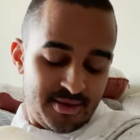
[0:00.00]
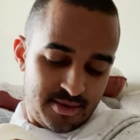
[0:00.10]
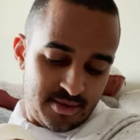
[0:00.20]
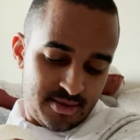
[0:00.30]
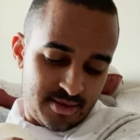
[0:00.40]

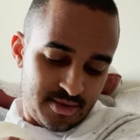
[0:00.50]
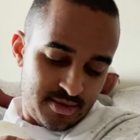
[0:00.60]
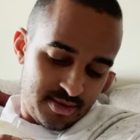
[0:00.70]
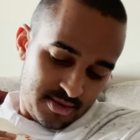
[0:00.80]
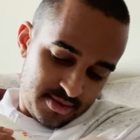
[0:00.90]

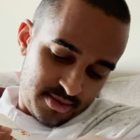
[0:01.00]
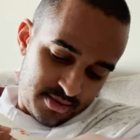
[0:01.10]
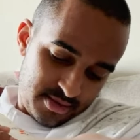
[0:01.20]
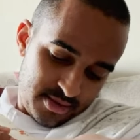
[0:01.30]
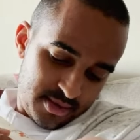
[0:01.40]

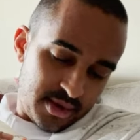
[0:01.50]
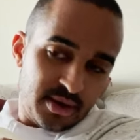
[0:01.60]
(silence)